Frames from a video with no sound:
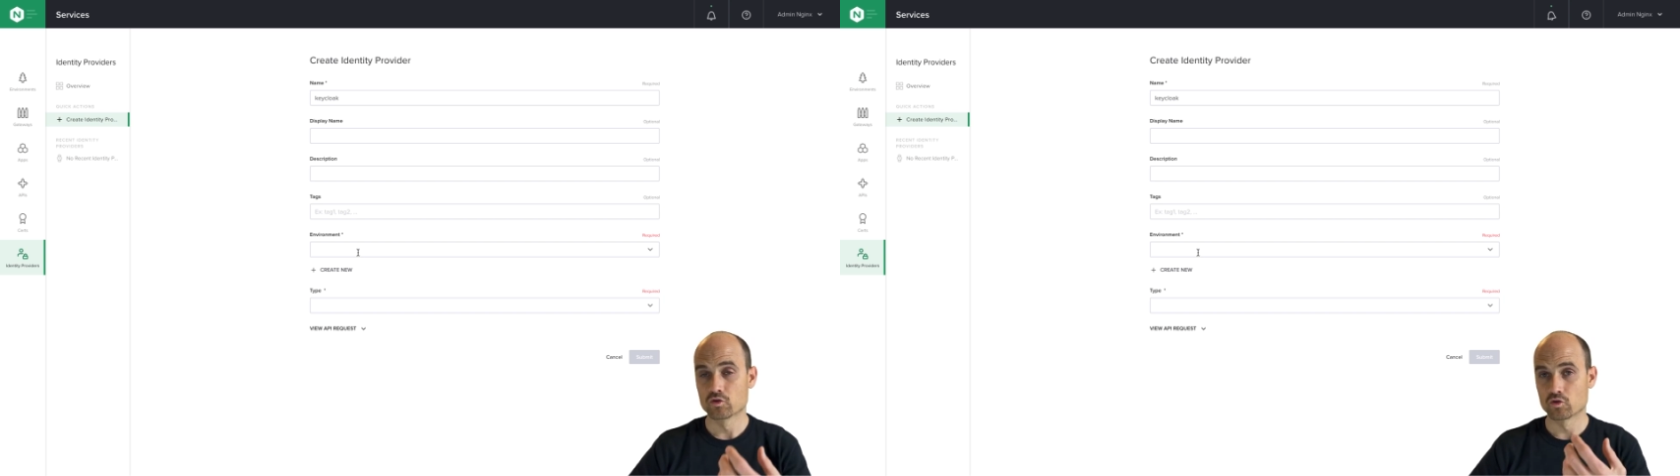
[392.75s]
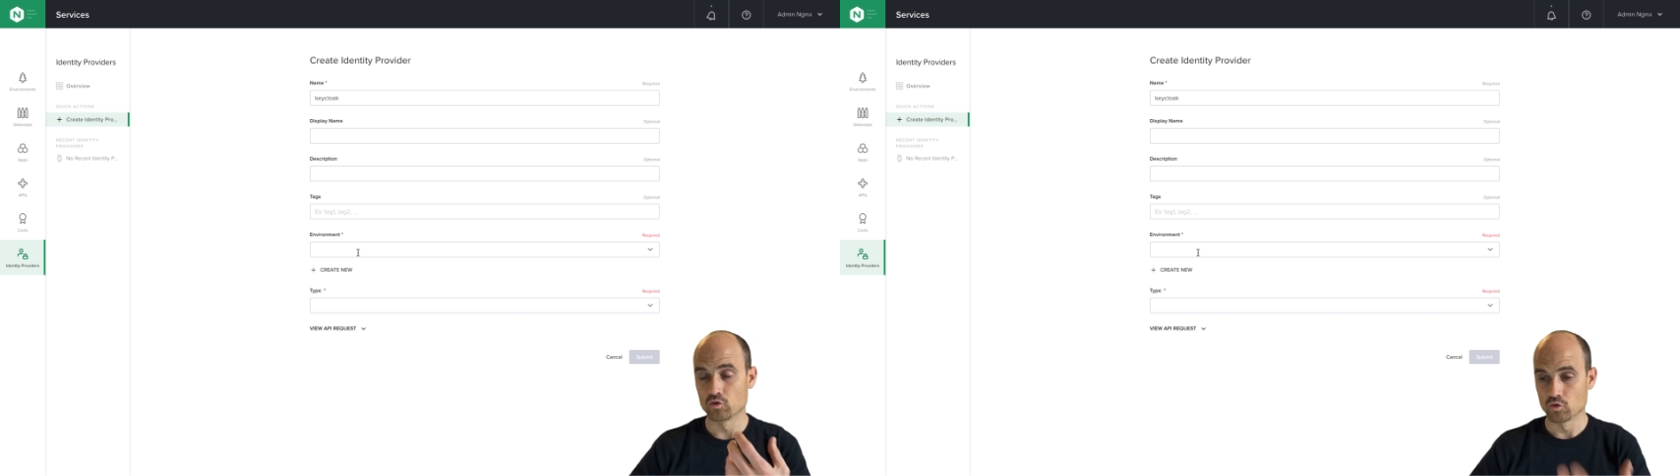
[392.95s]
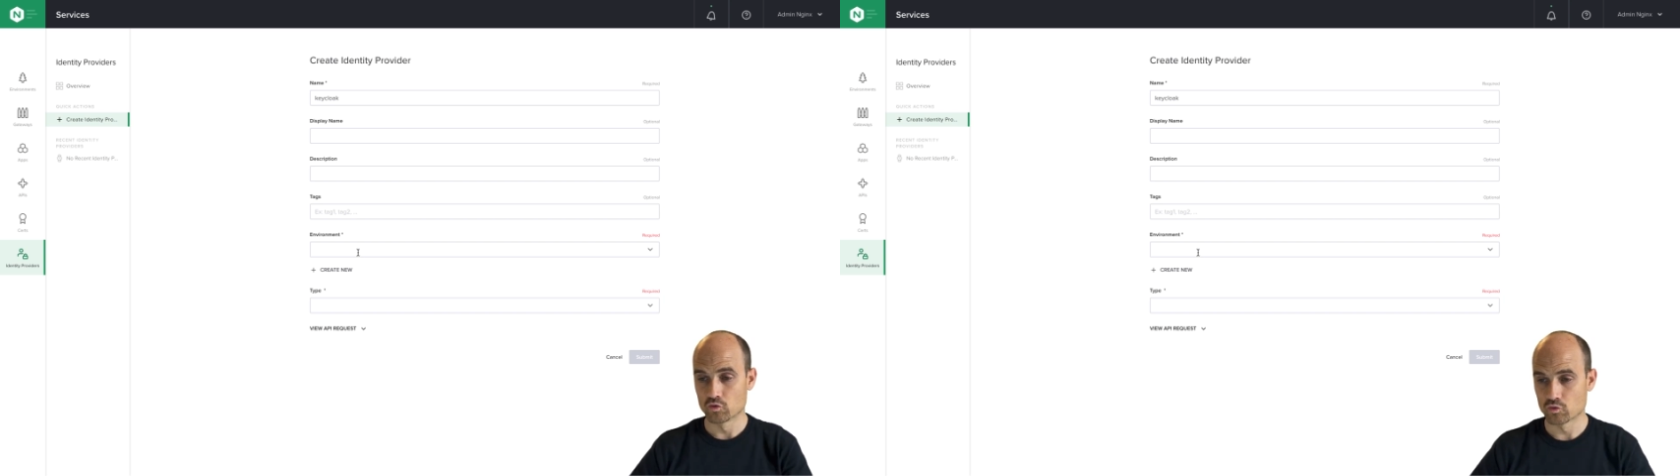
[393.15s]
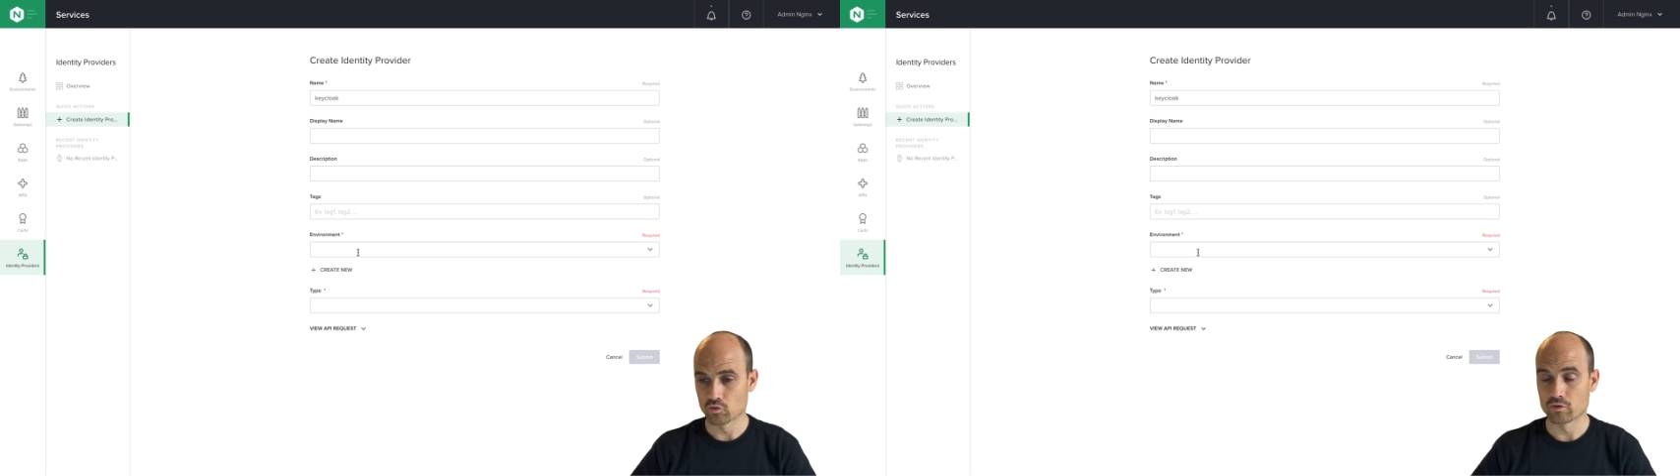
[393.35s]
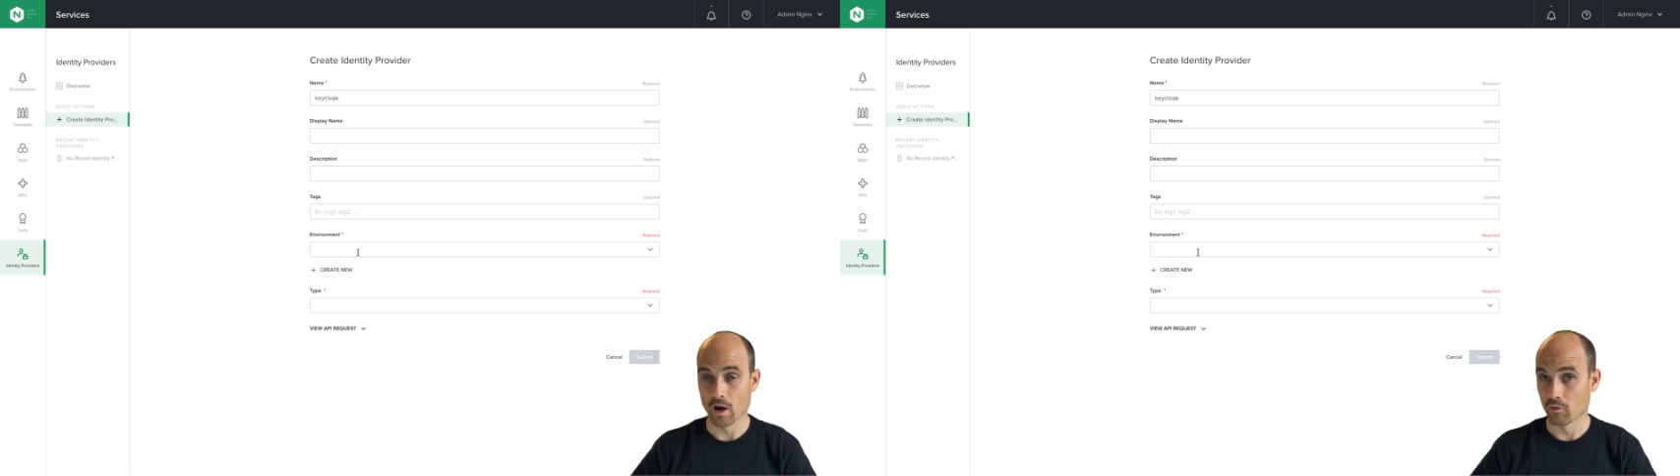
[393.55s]
to
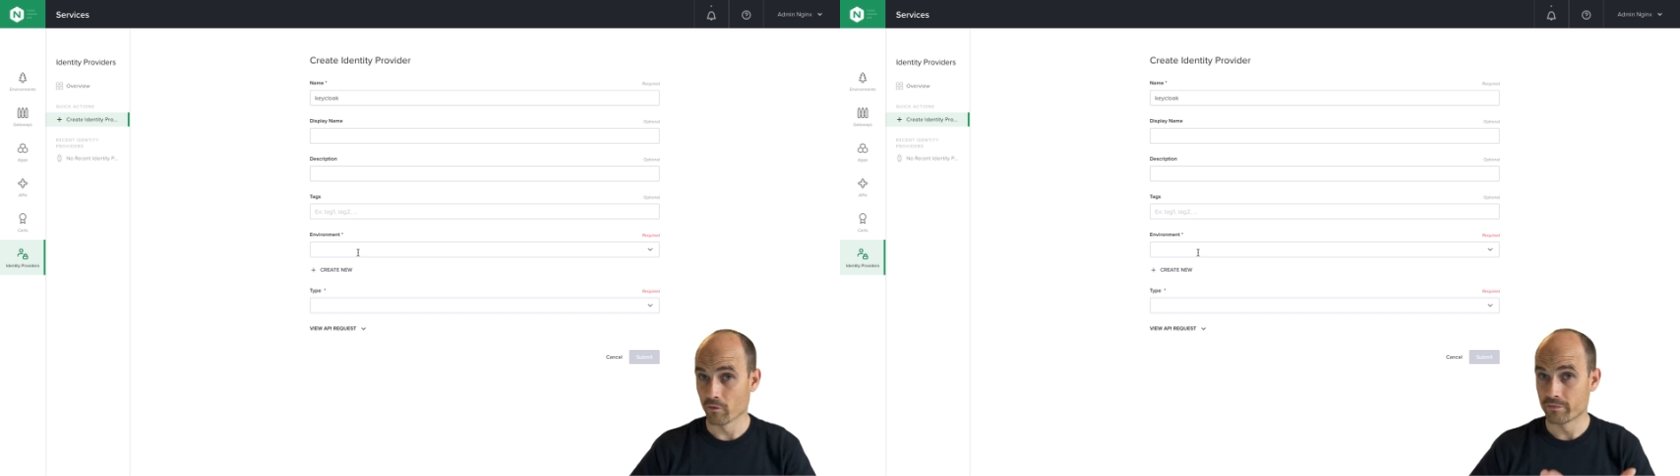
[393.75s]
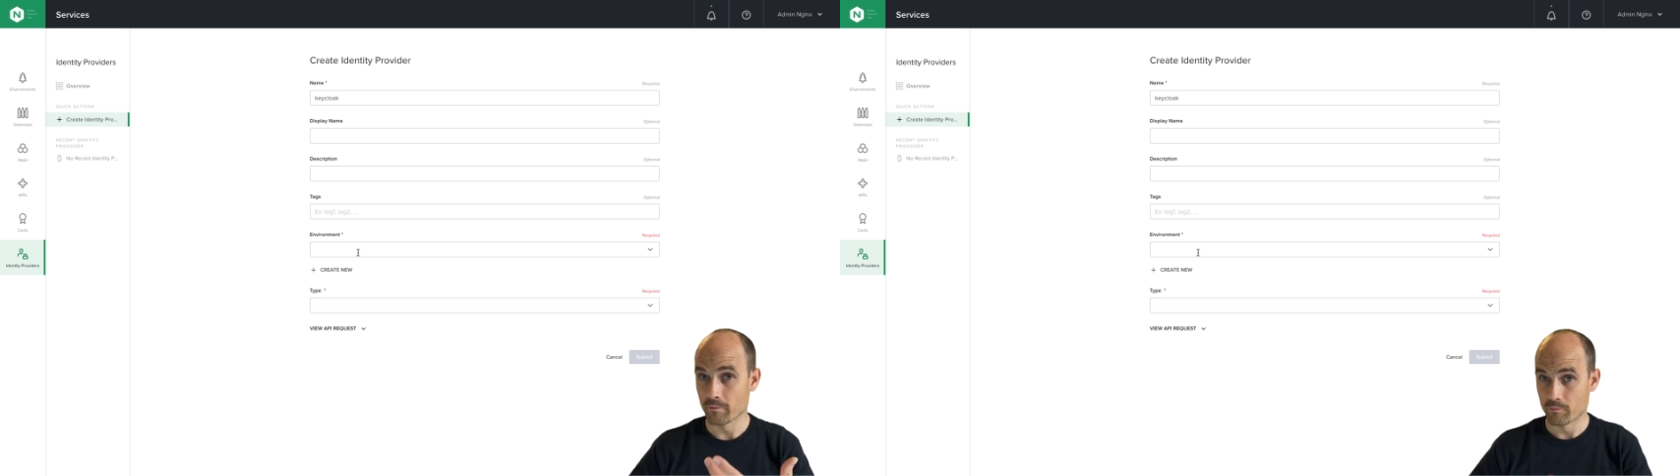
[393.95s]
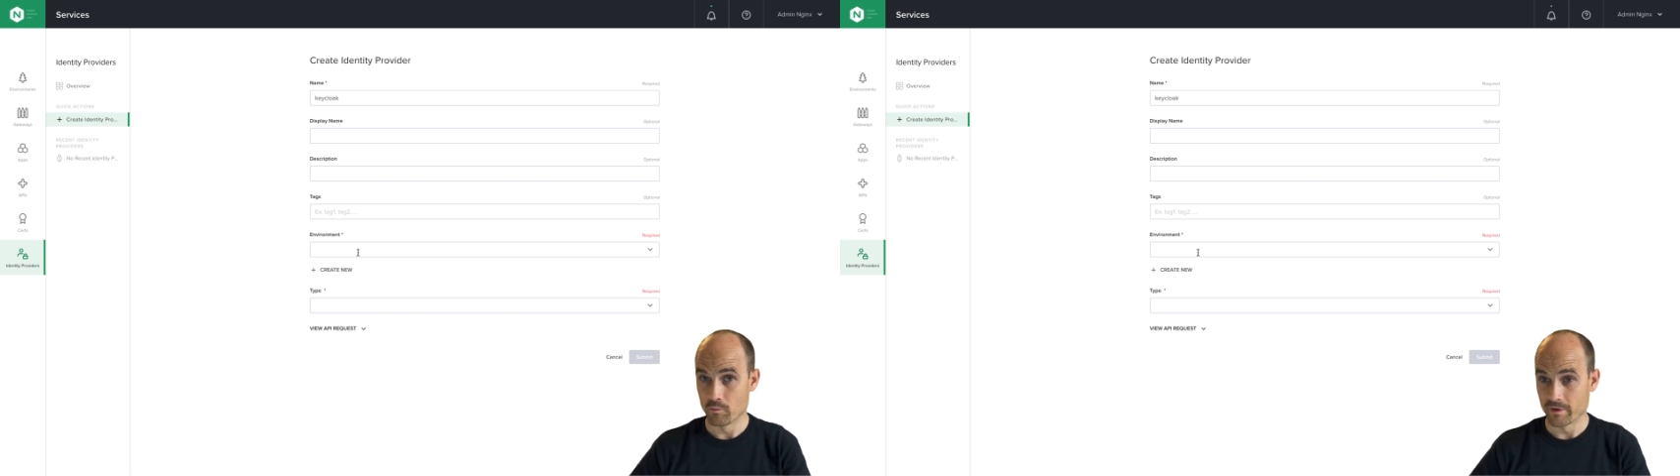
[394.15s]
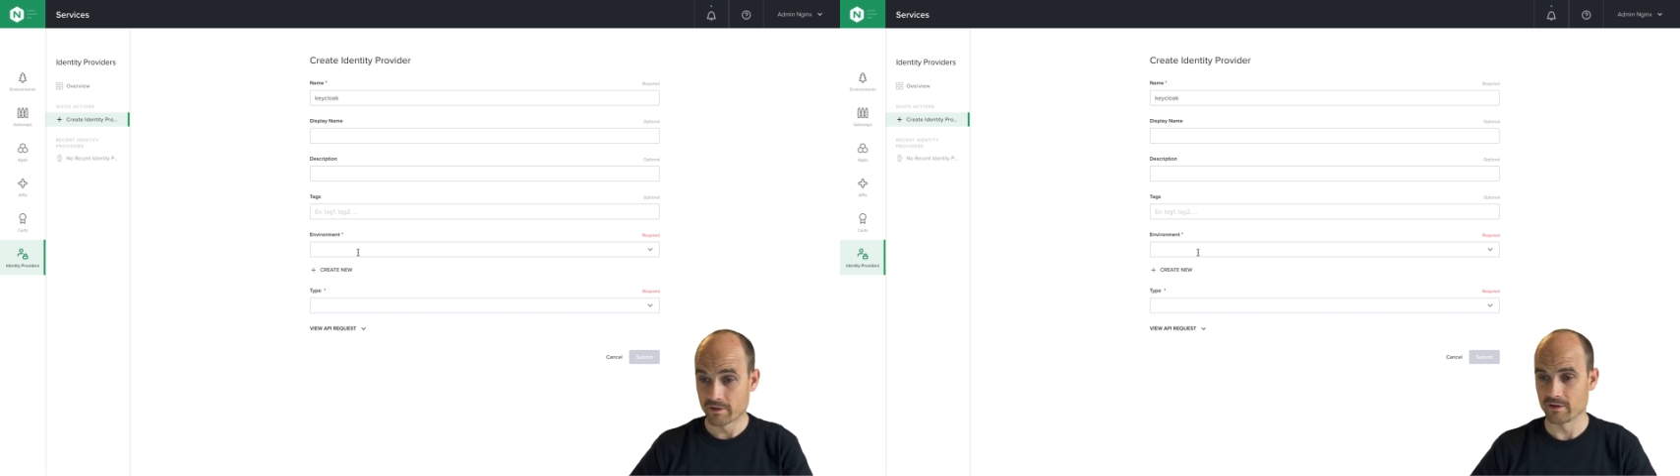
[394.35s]
download the public